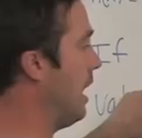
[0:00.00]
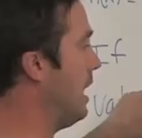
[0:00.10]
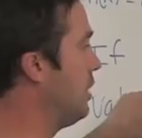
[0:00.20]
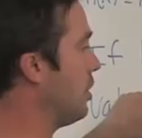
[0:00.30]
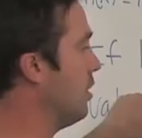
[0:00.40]

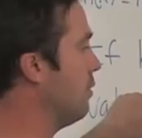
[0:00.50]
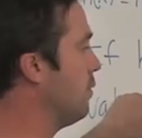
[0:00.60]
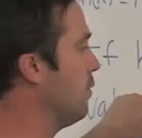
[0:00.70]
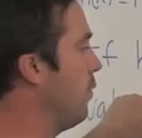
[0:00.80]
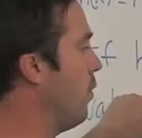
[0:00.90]
h of
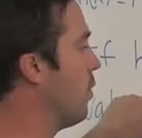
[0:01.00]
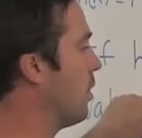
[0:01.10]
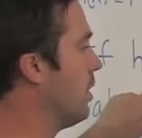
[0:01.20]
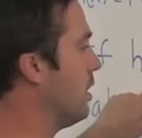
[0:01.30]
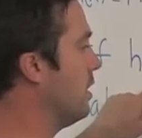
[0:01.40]

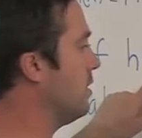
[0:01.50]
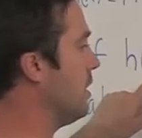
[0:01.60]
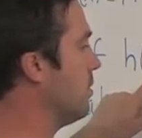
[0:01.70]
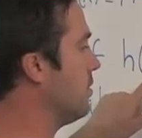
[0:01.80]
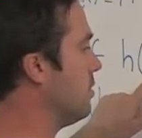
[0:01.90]
4 is
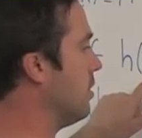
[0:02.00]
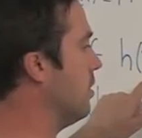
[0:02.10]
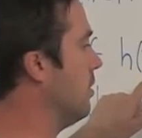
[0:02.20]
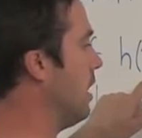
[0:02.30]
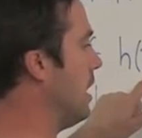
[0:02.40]
equal
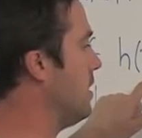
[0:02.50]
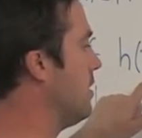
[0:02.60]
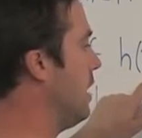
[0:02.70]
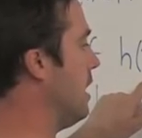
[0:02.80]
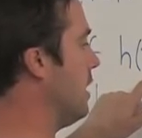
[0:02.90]
to
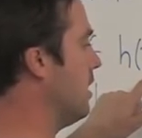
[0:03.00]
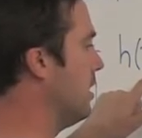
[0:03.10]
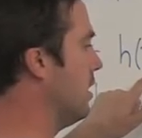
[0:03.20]
18.